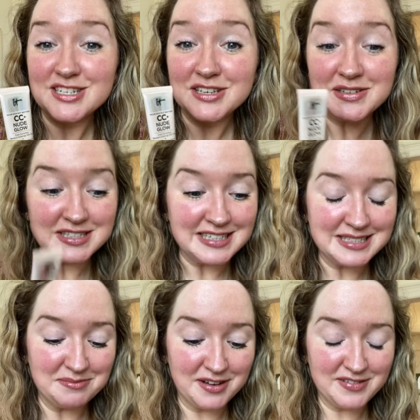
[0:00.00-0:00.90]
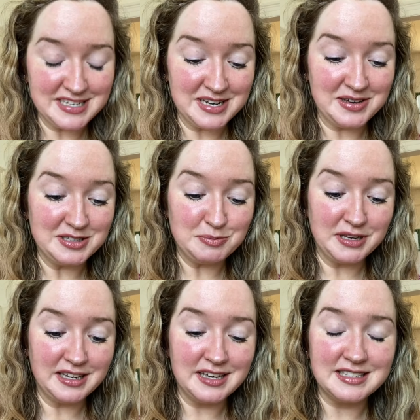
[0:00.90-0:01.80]
use this in my videos
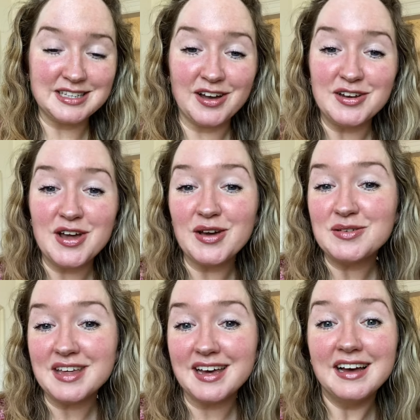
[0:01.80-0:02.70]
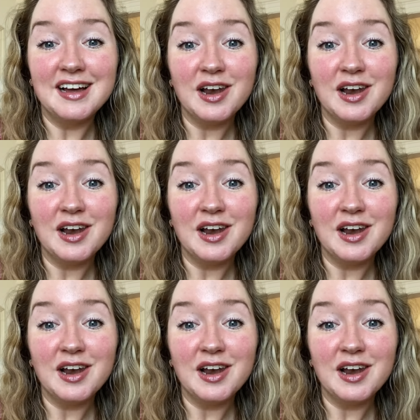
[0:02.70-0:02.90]
because I know that